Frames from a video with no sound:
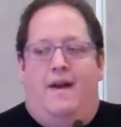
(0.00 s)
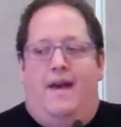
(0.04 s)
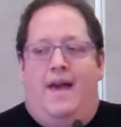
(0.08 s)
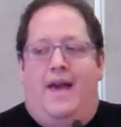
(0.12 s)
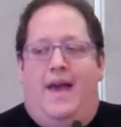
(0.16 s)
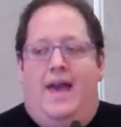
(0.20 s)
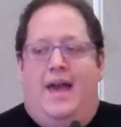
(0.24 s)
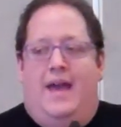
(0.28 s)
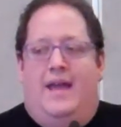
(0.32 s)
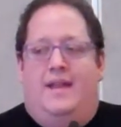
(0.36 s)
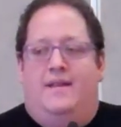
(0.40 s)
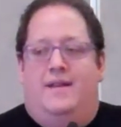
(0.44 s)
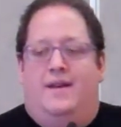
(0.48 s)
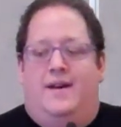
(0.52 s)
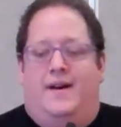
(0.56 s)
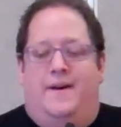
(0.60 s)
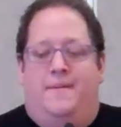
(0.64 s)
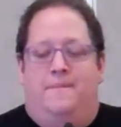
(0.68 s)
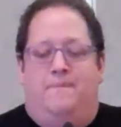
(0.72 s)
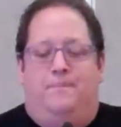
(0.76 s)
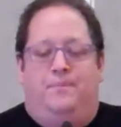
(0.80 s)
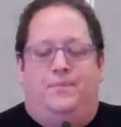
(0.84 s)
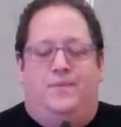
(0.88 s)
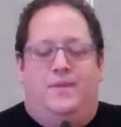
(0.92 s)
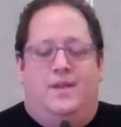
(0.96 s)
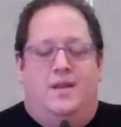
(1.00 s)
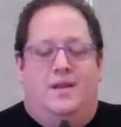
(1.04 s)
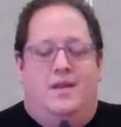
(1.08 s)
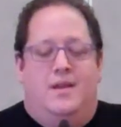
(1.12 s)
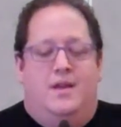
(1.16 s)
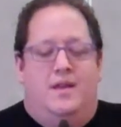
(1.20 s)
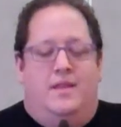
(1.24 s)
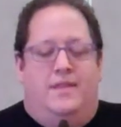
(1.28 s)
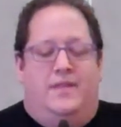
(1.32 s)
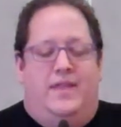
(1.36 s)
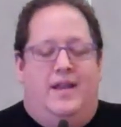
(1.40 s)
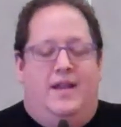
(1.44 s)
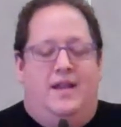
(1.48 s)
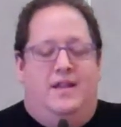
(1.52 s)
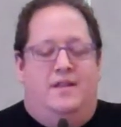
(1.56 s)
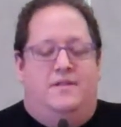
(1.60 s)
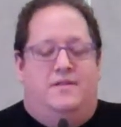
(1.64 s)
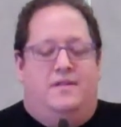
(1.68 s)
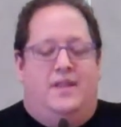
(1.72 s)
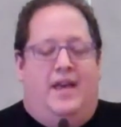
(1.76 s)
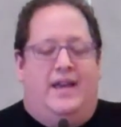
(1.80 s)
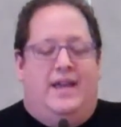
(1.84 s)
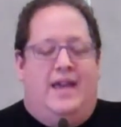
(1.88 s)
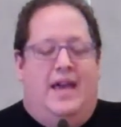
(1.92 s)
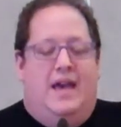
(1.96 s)
And the thing is,
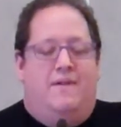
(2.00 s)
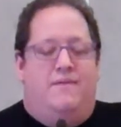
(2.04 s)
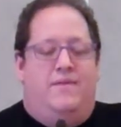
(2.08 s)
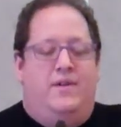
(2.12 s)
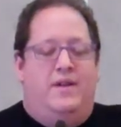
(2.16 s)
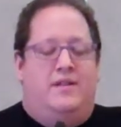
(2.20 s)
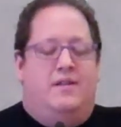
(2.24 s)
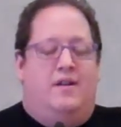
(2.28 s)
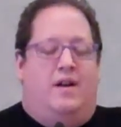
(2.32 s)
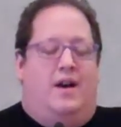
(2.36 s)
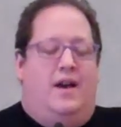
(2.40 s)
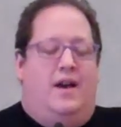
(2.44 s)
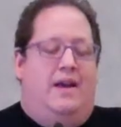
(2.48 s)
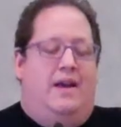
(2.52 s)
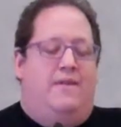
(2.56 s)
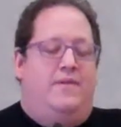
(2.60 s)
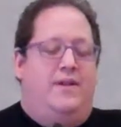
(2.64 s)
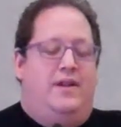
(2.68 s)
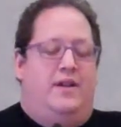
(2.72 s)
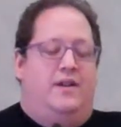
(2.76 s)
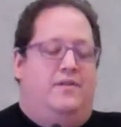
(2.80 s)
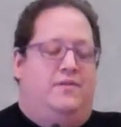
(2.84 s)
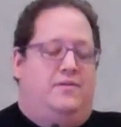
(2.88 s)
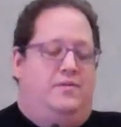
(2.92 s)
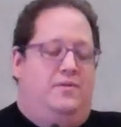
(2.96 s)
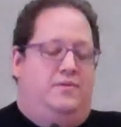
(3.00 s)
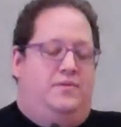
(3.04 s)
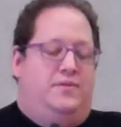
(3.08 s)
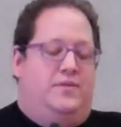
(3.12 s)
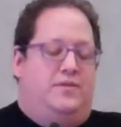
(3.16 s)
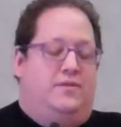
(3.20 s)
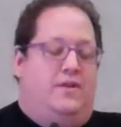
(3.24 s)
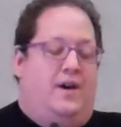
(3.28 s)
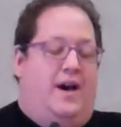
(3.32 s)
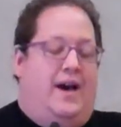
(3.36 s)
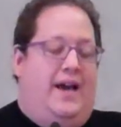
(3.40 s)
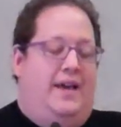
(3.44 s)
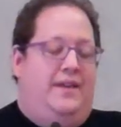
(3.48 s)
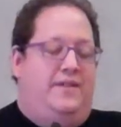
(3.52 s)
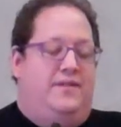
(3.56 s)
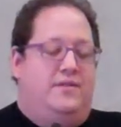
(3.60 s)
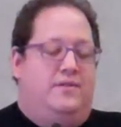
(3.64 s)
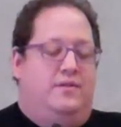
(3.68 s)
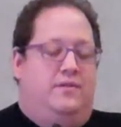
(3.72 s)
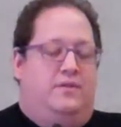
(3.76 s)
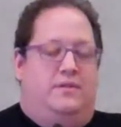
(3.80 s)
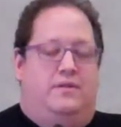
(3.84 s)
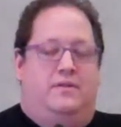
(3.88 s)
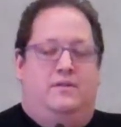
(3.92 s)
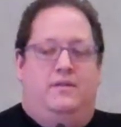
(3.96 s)
like, every year through high
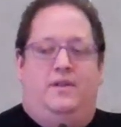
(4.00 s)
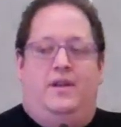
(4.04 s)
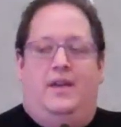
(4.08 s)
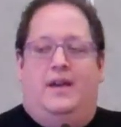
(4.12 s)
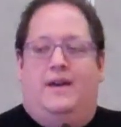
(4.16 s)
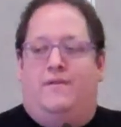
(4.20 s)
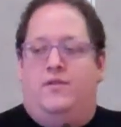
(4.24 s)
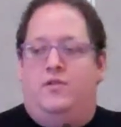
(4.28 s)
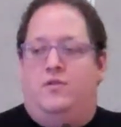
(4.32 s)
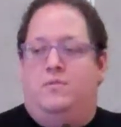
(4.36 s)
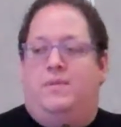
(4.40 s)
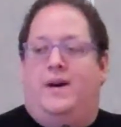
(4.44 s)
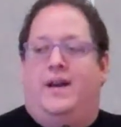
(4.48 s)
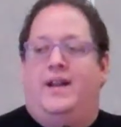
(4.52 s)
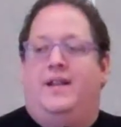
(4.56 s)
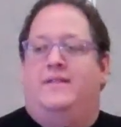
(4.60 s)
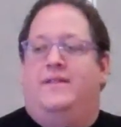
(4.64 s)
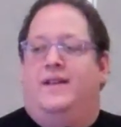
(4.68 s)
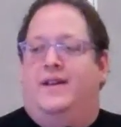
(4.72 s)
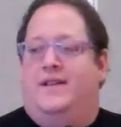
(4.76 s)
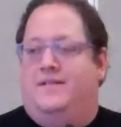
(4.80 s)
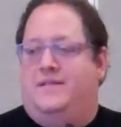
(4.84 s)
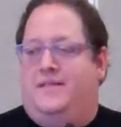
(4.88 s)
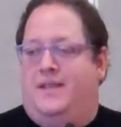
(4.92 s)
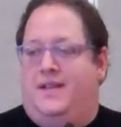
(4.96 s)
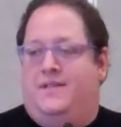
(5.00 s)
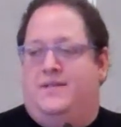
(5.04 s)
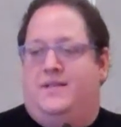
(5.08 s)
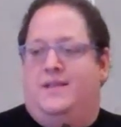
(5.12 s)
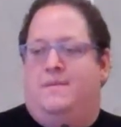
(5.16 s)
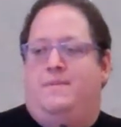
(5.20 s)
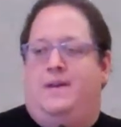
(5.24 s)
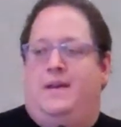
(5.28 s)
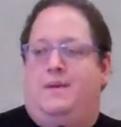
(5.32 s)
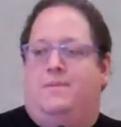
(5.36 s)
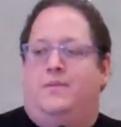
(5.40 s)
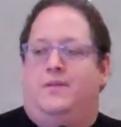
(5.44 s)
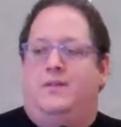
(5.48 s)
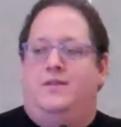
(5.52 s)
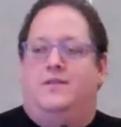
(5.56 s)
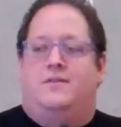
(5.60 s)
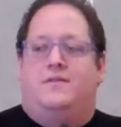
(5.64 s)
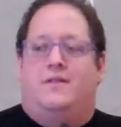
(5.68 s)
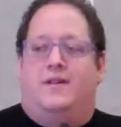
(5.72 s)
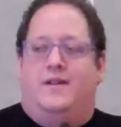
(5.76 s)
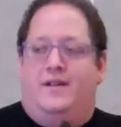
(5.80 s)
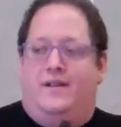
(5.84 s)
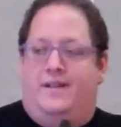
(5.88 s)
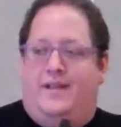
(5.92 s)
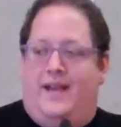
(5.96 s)
school, you have a new buddy list. These are the people you
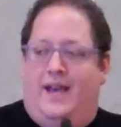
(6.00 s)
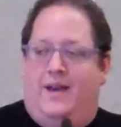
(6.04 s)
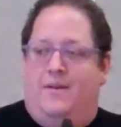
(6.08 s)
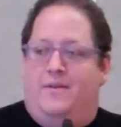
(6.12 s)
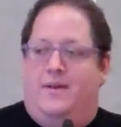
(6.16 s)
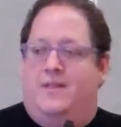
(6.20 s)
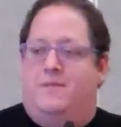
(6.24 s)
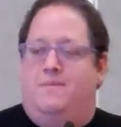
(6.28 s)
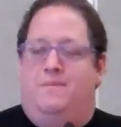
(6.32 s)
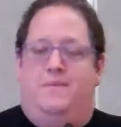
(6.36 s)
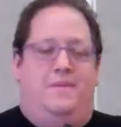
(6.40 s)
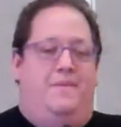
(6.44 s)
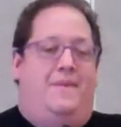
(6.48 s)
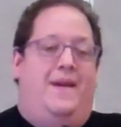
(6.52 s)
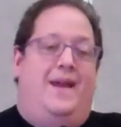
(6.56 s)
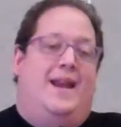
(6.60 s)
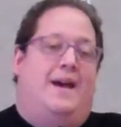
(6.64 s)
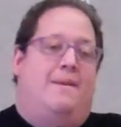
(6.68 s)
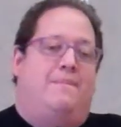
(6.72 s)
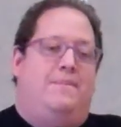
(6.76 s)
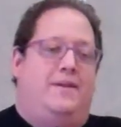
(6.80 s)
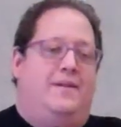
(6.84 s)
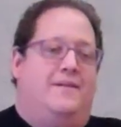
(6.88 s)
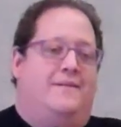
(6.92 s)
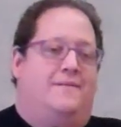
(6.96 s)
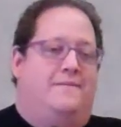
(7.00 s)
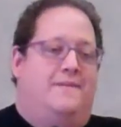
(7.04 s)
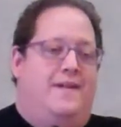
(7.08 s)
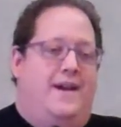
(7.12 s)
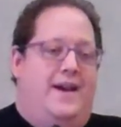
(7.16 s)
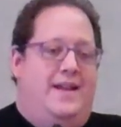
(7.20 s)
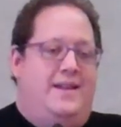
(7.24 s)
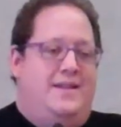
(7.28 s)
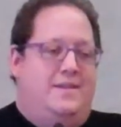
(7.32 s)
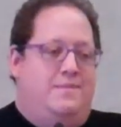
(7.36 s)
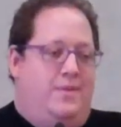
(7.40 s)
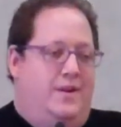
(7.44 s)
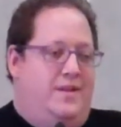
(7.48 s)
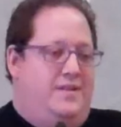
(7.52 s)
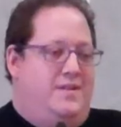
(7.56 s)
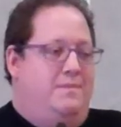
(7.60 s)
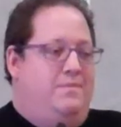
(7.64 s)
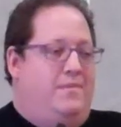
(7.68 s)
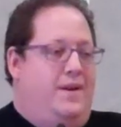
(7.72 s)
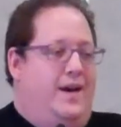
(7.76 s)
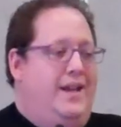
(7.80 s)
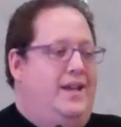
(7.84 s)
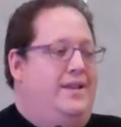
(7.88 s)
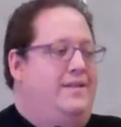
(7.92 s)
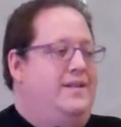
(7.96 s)
start your day with. It may not be your friends, but it's a
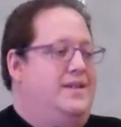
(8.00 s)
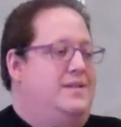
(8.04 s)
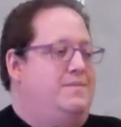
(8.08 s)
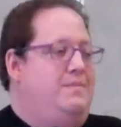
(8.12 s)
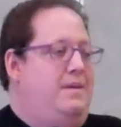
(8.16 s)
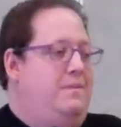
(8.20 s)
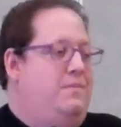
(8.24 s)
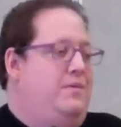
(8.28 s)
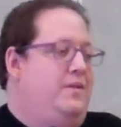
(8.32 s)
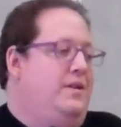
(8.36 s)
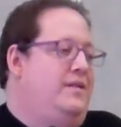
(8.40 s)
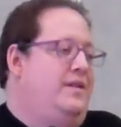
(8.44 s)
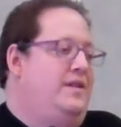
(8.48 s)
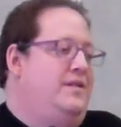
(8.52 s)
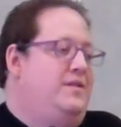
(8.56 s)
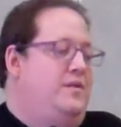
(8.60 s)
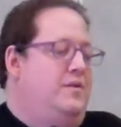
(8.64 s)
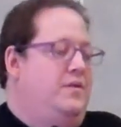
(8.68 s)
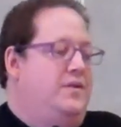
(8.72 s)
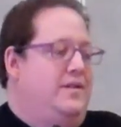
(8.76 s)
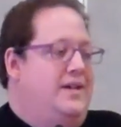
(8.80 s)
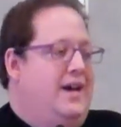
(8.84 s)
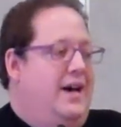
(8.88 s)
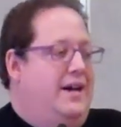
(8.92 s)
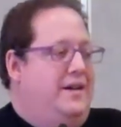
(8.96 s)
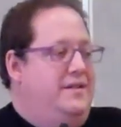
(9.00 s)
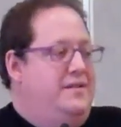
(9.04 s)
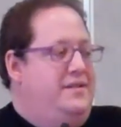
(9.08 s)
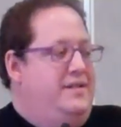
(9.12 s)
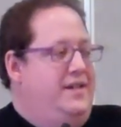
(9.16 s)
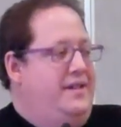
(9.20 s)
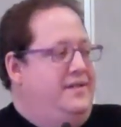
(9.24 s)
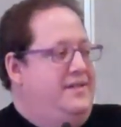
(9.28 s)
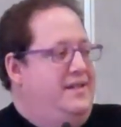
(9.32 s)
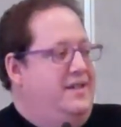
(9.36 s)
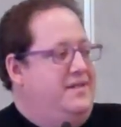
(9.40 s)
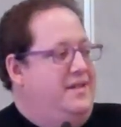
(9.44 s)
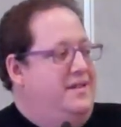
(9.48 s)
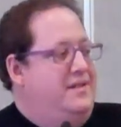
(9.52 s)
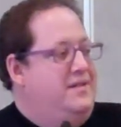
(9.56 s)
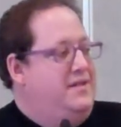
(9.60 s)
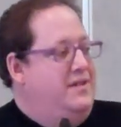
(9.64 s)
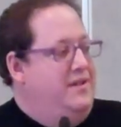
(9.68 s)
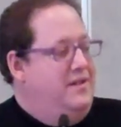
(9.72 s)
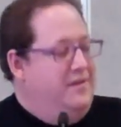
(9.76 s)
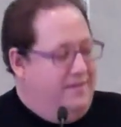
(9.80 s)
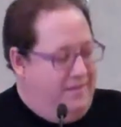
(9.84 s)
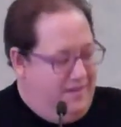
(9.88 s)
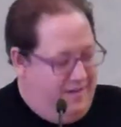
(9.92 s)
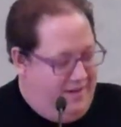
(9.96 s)
buddy list, people at least you acknowledge the existence
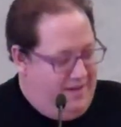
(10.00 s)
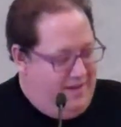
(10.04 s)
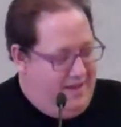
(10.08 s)
to.